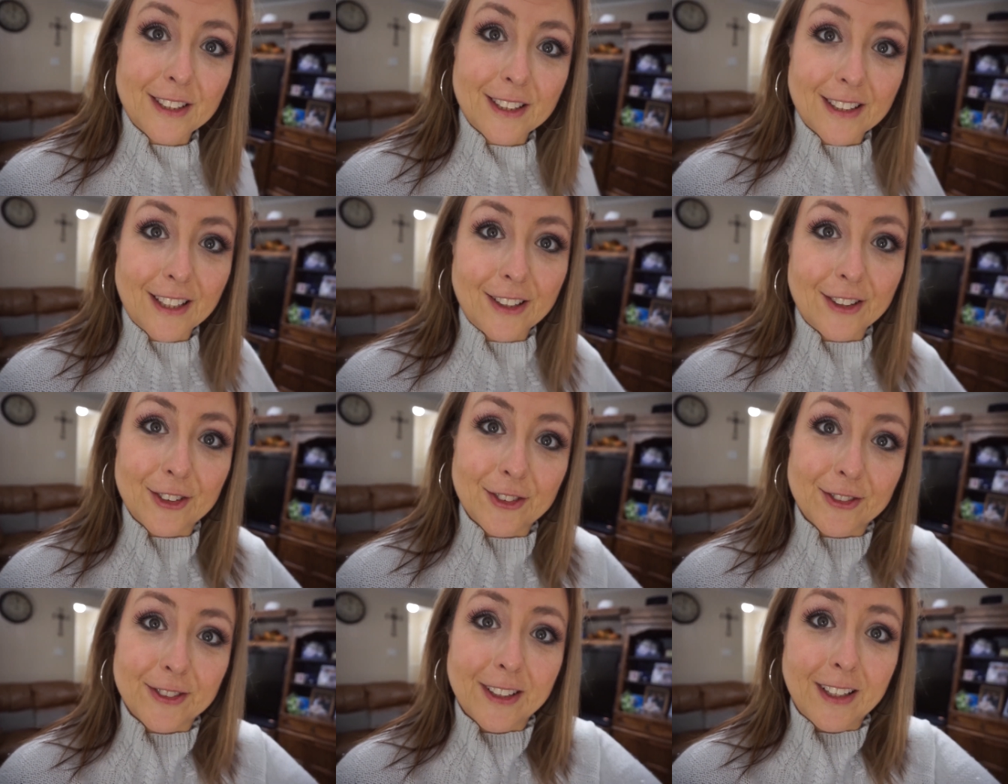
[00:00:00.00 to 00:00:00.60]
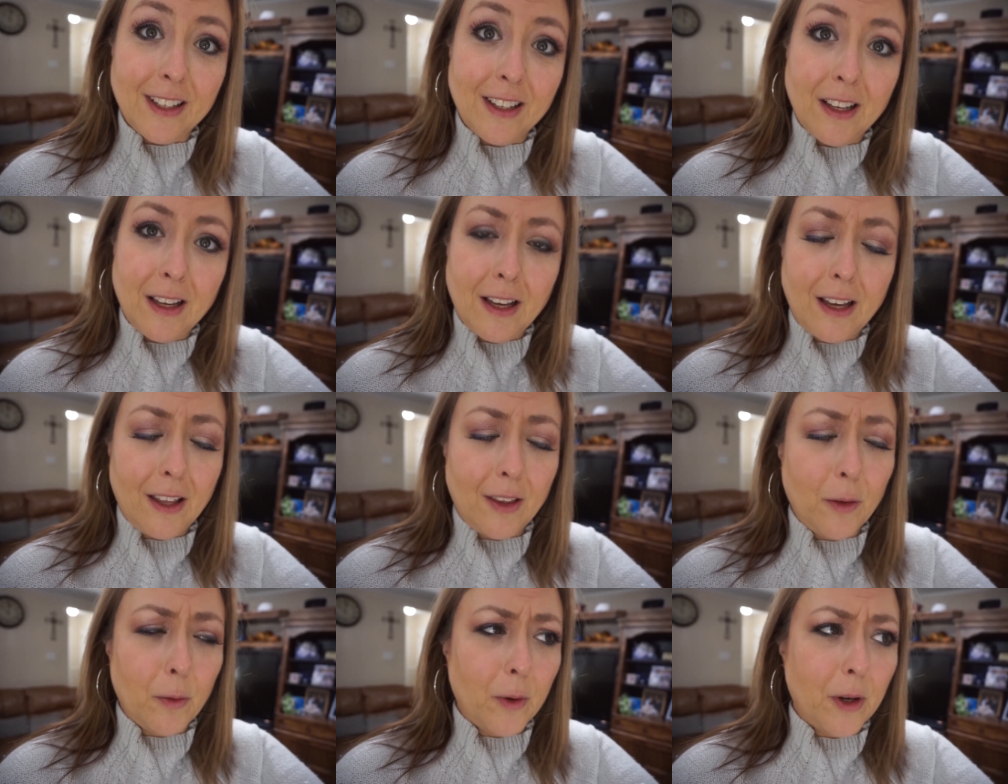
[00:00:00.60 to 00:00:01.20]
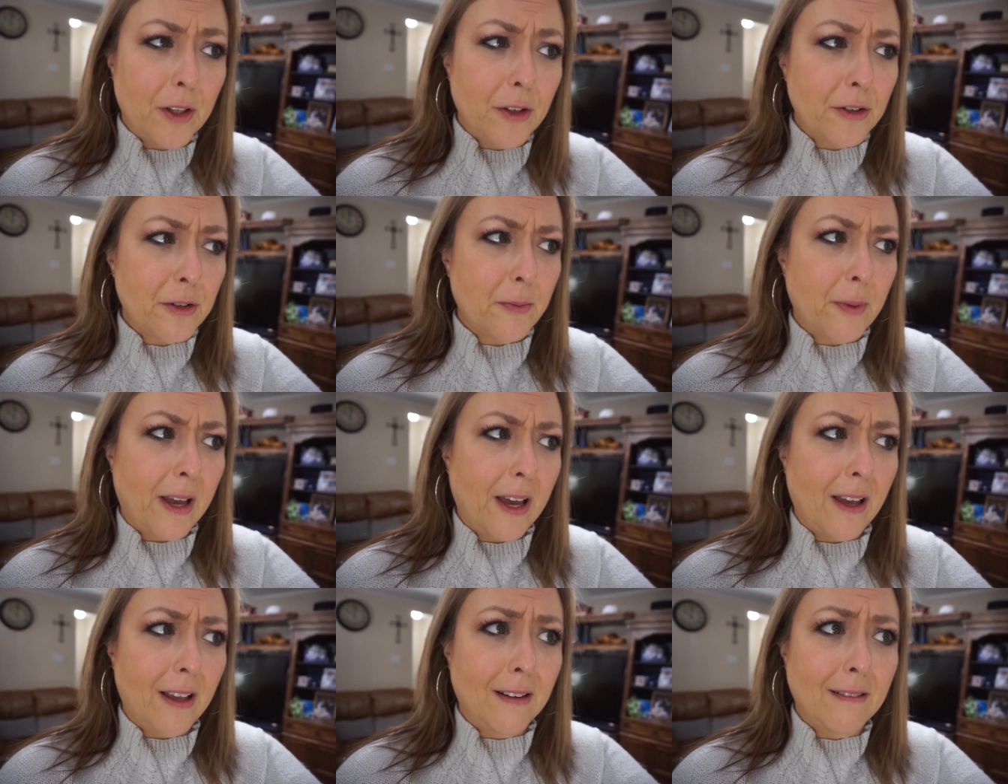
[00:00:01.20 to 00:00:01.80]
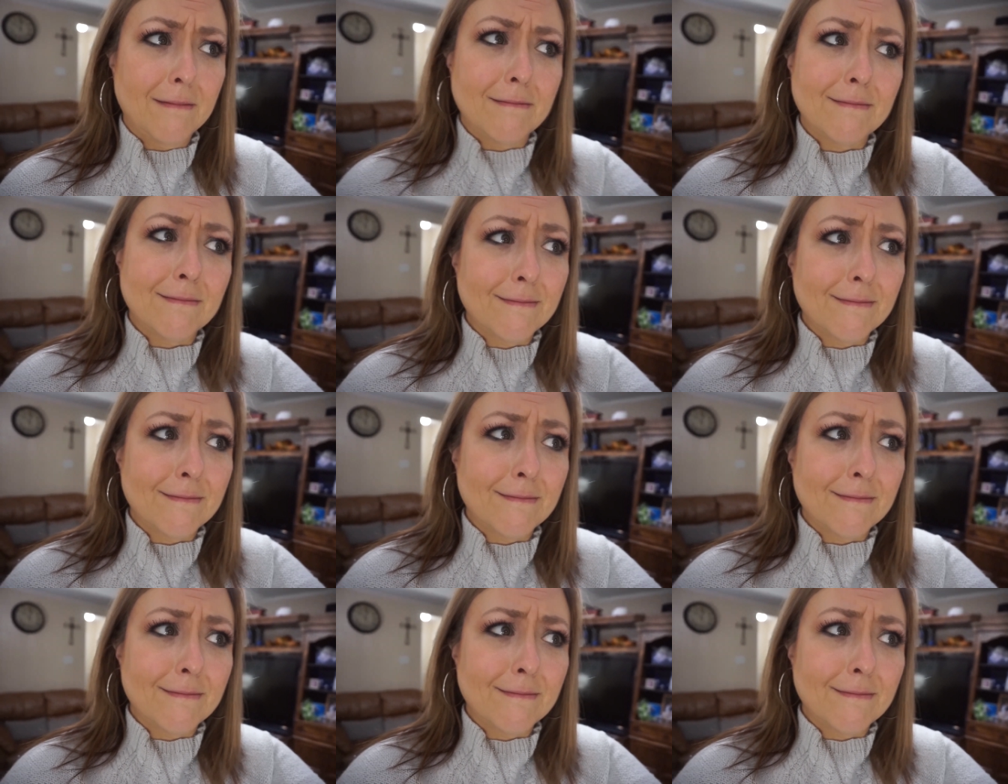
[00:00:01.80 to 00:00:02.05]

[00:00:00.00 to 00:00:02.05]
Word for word: so and the weather's bad